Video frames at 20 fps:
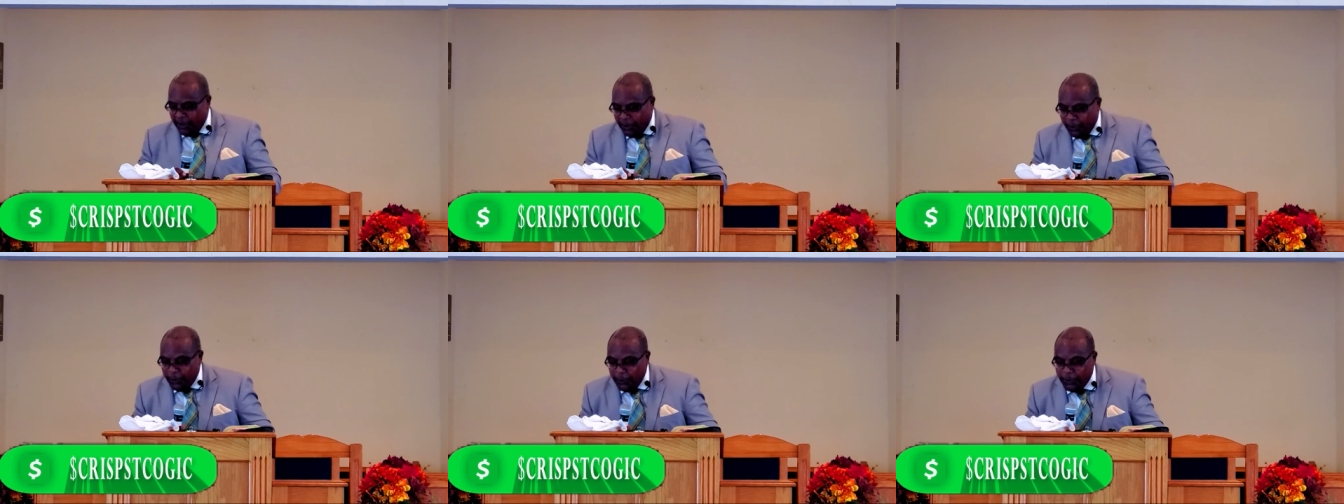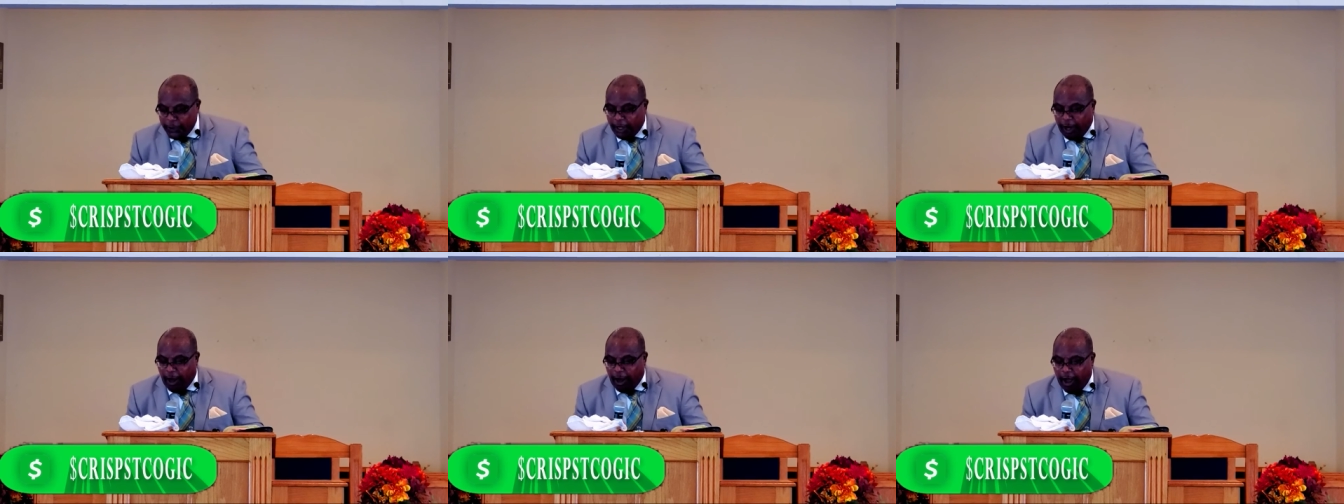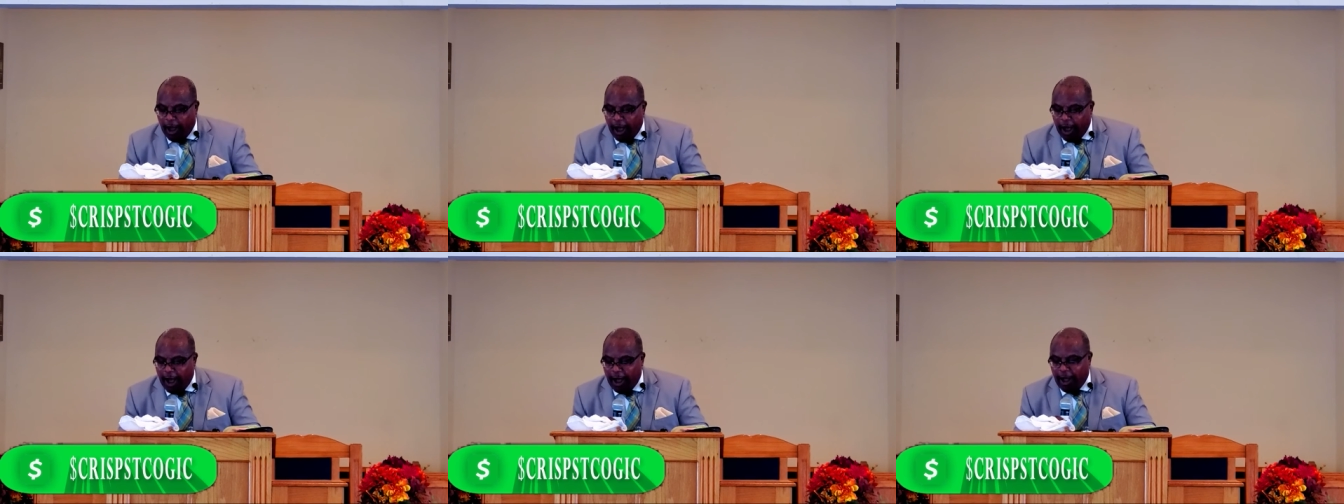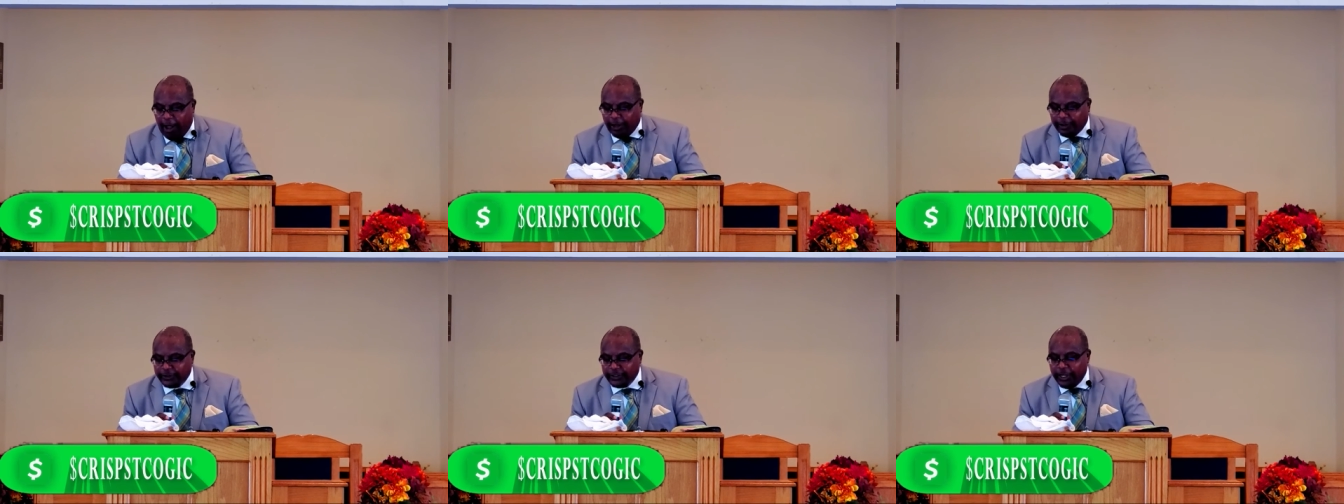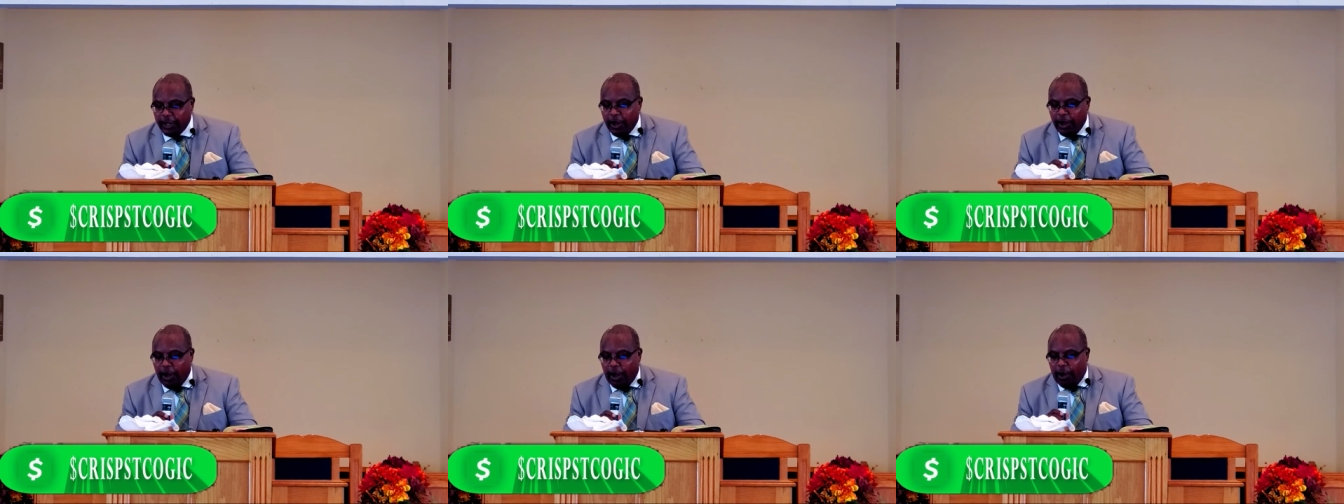who
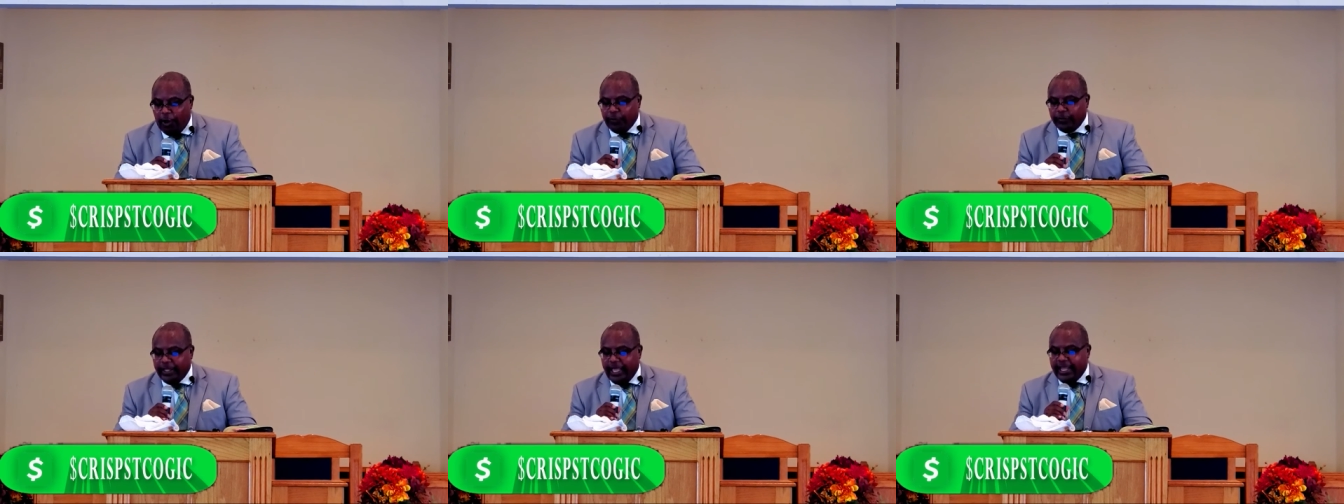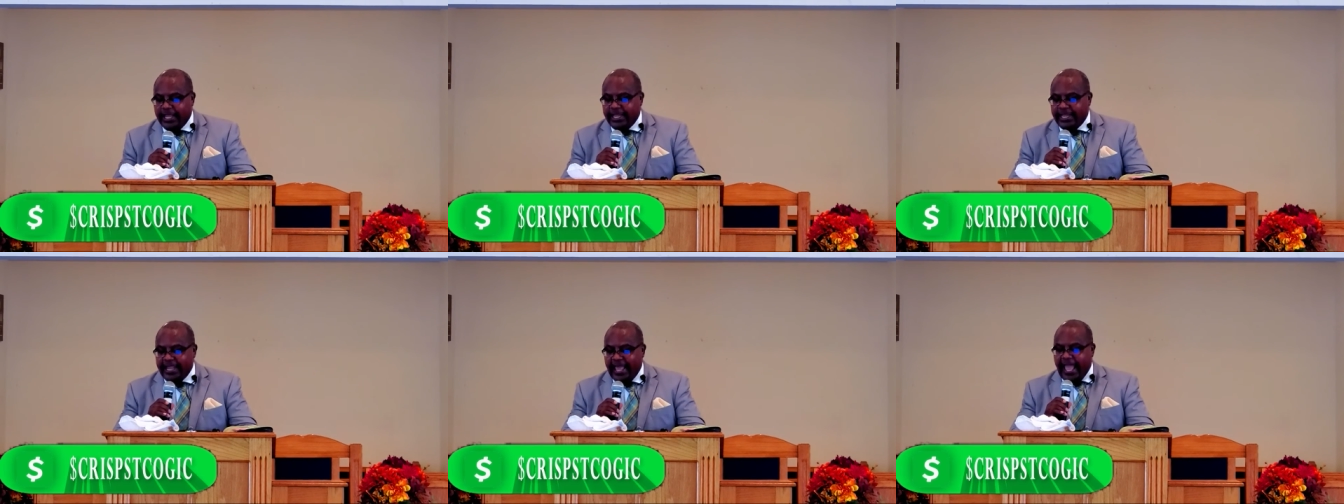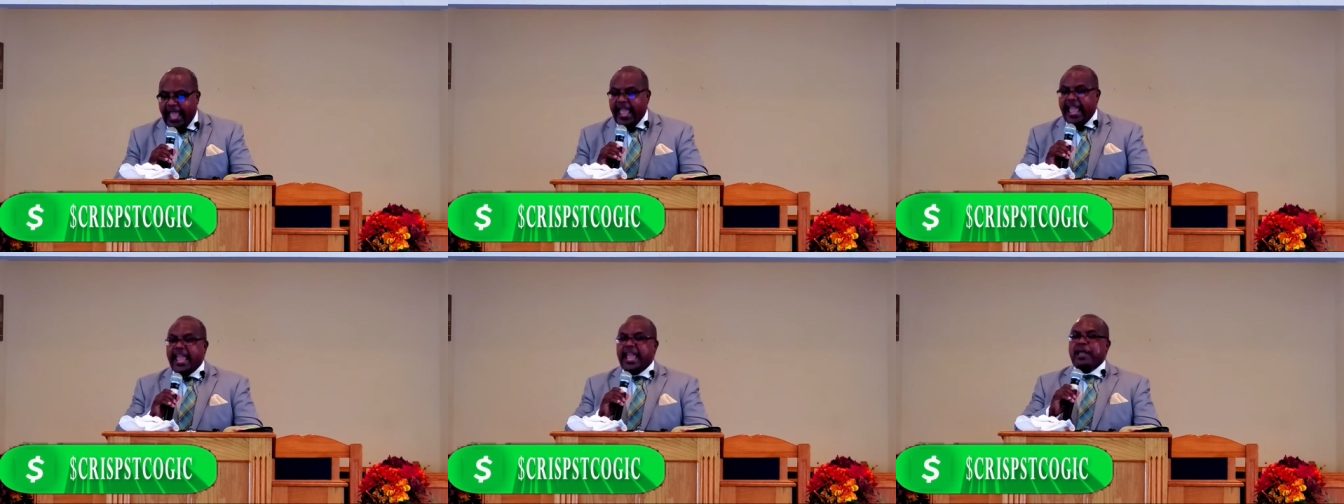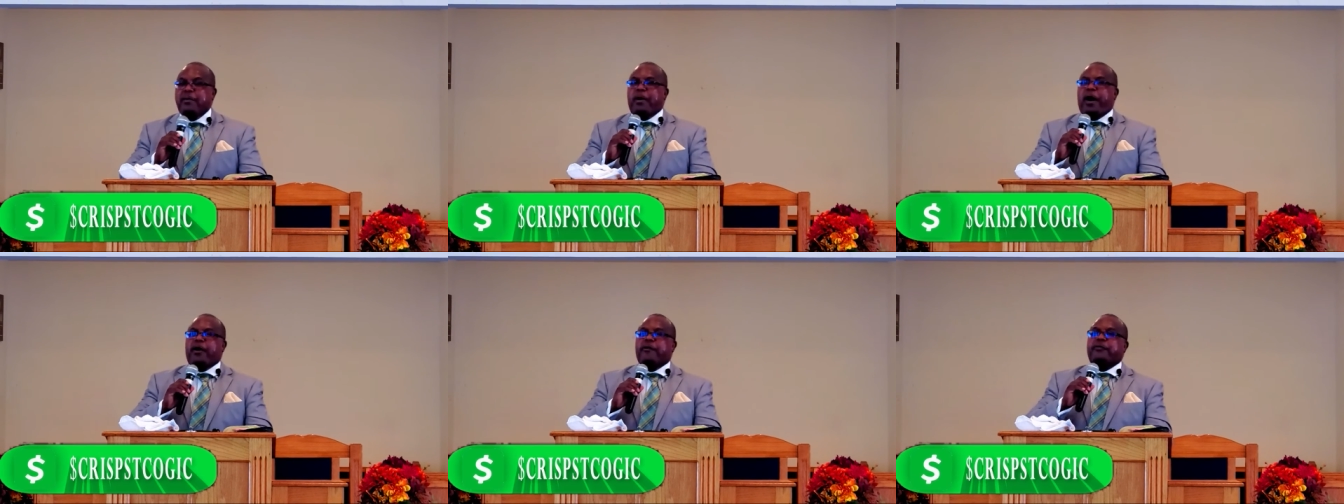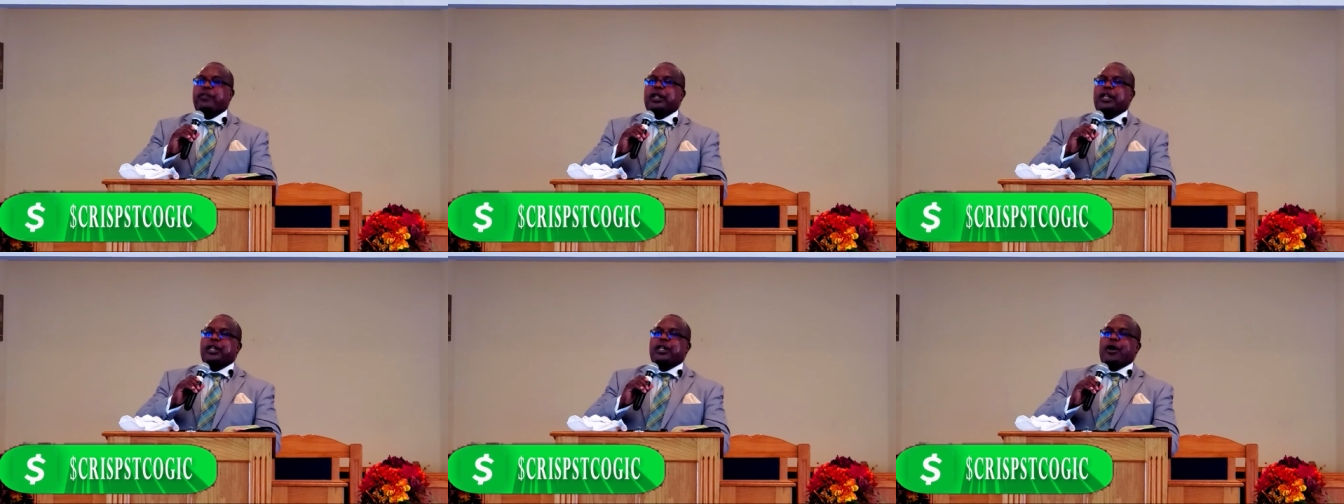calls on the name
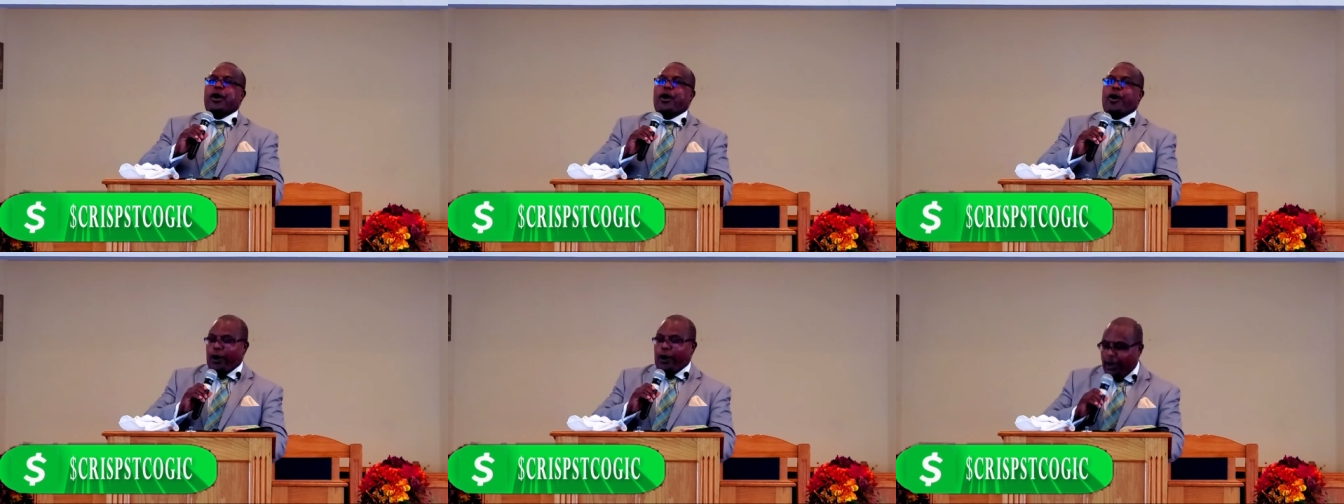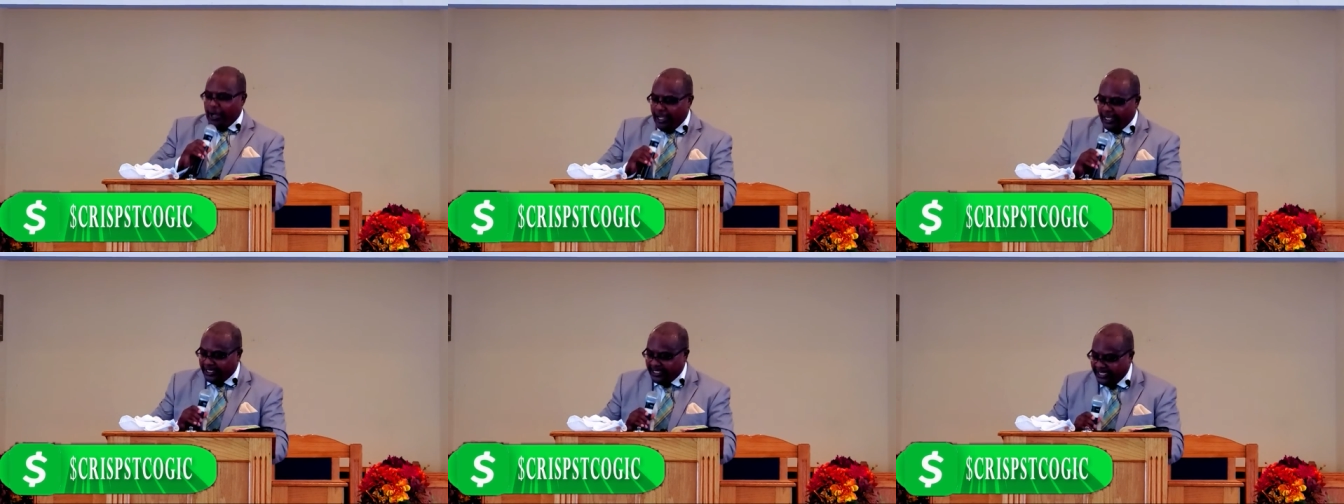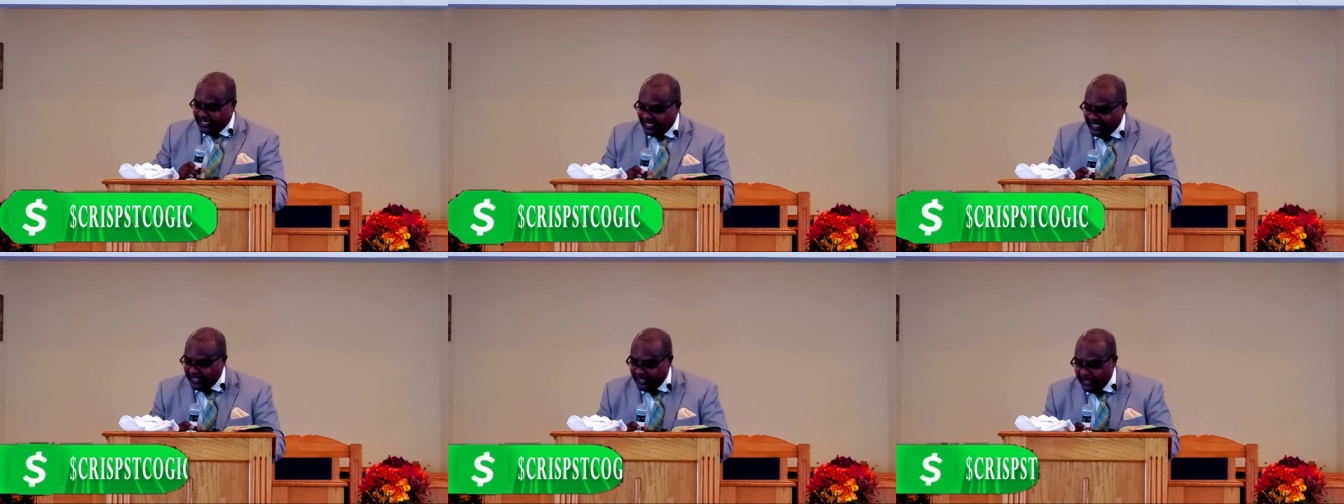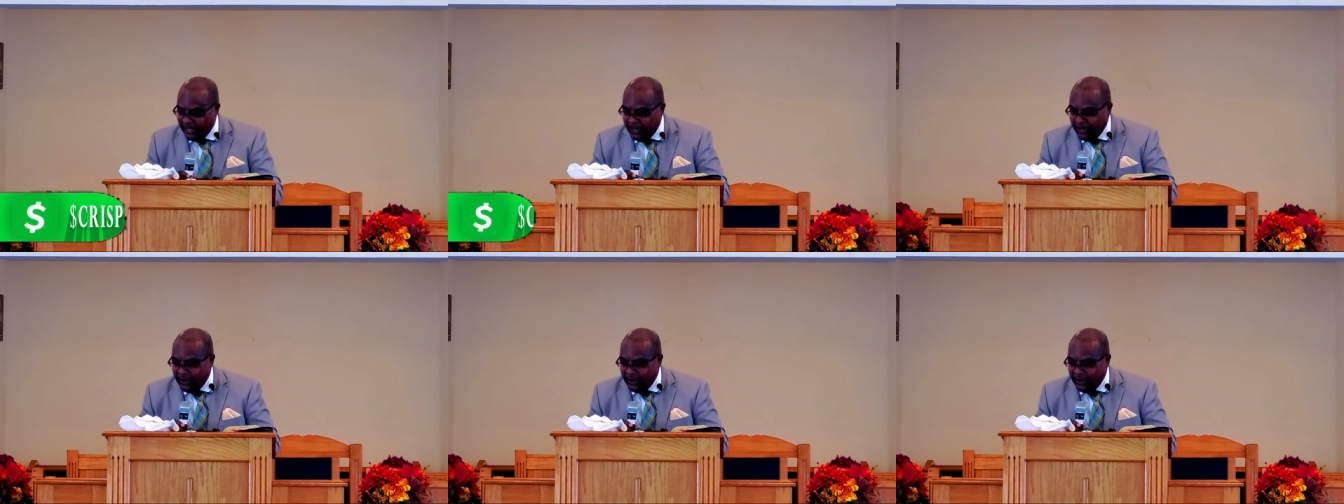of the Lord